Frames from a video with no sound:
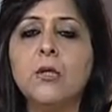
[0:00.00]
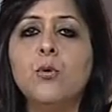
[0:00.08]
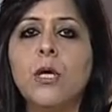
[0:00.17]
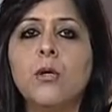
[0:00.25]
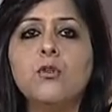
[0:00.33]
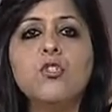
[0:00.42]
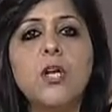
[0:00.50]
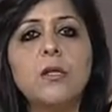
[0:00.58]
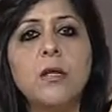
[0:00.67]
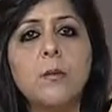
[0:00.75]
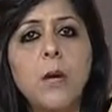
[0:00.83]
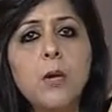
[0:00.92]
you cannot
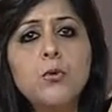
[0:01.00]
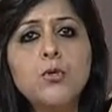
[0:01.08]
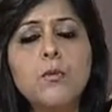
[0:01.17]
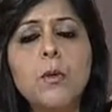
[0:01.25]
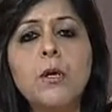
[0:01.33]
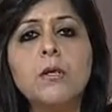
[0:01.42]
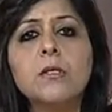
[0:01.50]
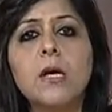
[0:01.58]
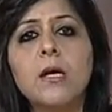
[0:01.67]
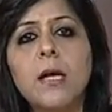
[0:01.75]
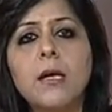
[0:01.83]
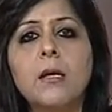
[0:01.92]
chuck them out because,
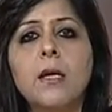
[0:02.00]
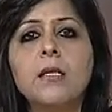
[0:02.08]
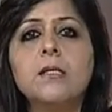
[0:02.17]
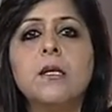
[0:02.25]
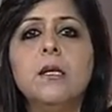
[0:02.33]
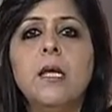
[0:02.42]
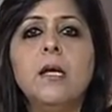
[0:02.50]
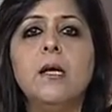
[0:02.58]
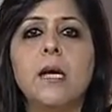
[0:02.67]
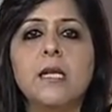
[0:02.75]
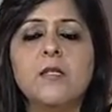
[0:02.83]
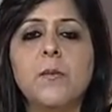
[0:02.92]
again, it is a
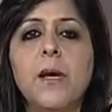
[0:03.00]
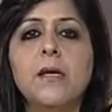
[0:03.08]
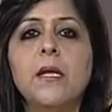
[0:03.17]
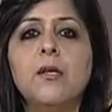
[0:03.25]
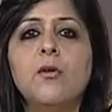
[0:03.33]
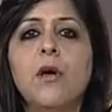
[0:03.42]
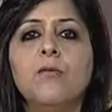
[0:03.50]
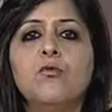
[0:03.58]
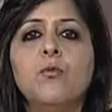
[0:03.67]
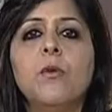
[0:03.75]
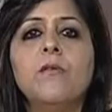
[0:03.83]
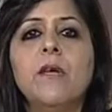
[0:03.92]
legal aspect that you have
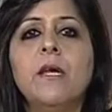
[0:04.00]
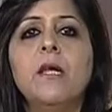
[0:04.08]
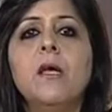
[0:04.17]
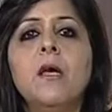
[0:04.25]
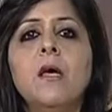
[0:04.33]
to be very